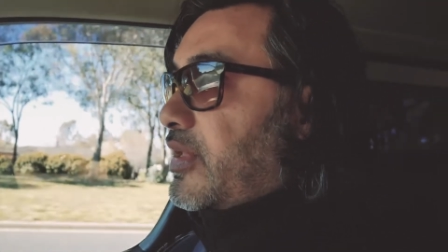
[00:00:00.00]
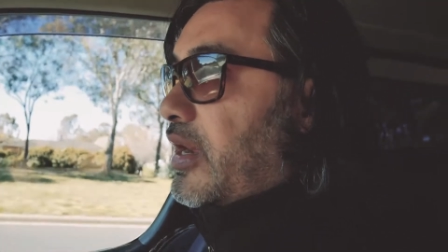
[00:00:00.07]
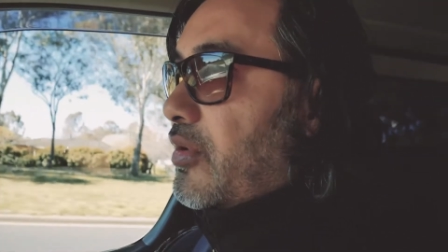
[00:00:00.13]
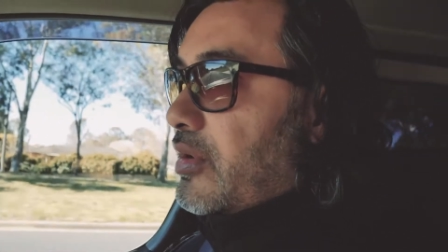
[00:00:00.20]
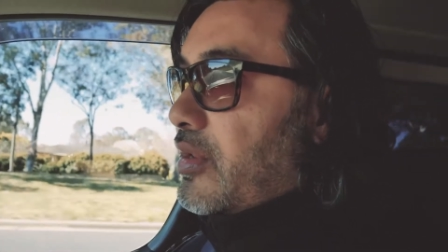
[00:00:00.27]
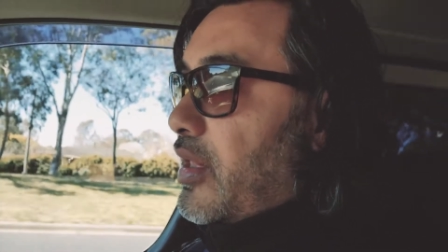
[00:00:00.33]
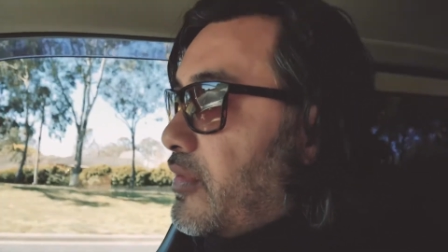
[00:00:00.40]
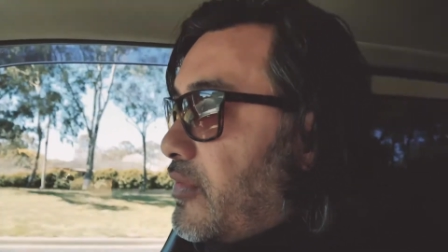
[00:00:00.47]

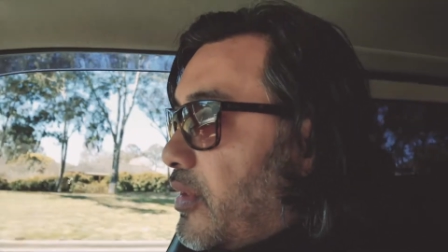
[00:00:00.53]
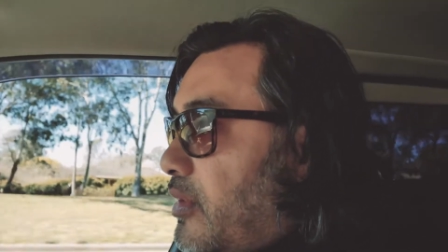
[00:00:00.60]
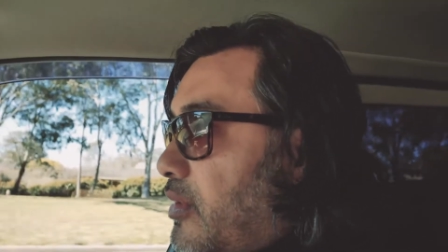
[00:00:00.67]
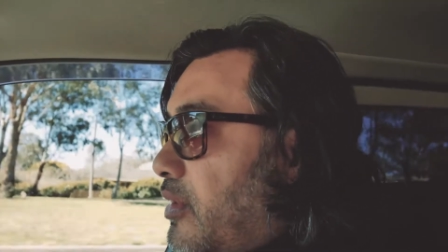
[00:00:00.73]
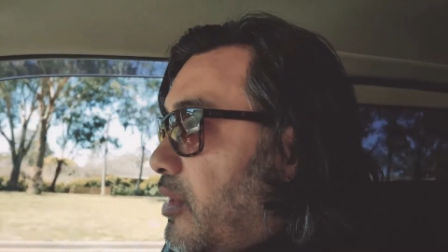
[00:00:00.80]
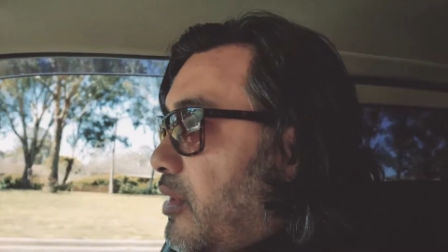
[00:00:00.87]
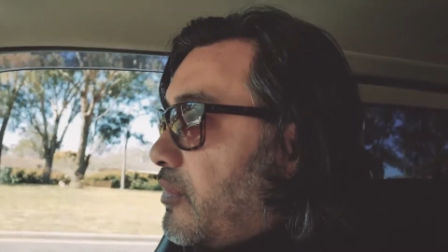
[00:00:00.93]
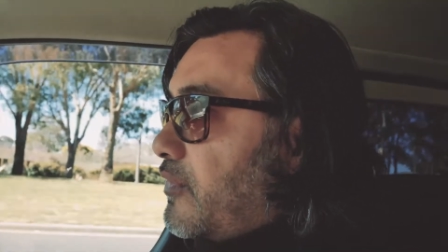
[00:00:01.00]
Darren is a,
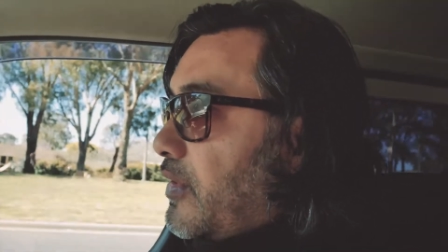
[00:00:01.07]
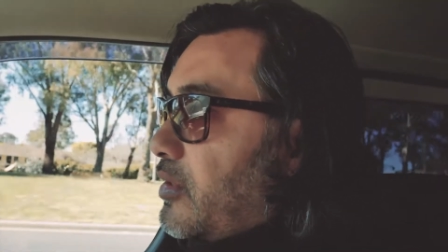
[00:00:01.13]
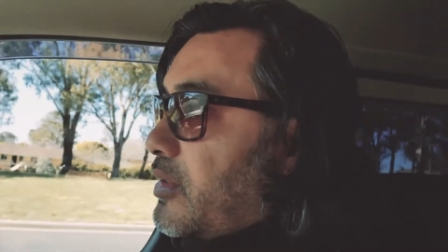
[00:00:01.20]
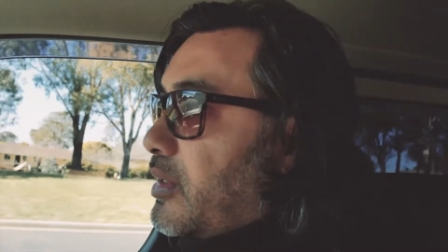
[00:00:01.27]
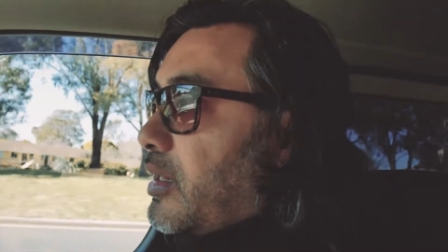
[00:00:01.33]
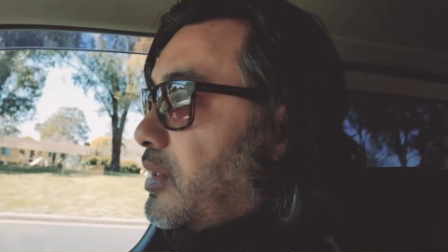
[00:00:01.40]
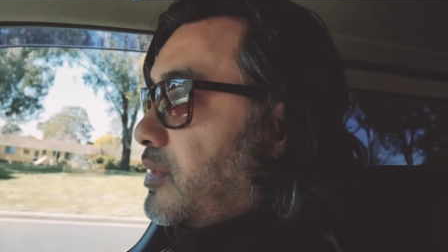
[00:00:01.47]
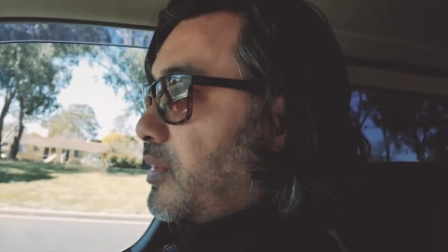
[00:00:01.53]
a
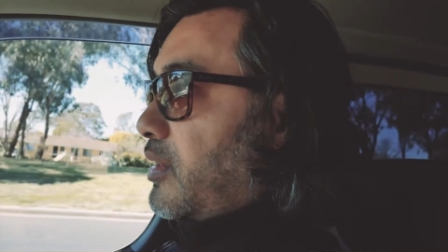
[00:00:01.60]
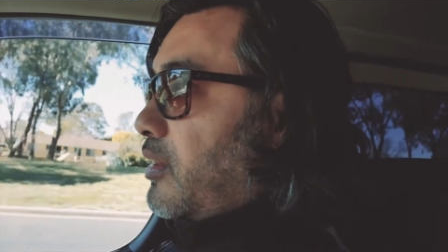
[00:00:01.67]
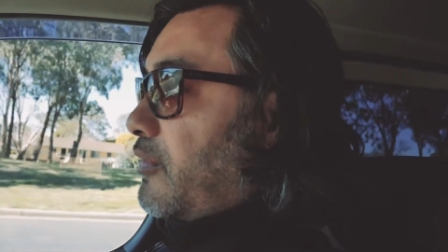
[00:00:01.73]
fellow collector.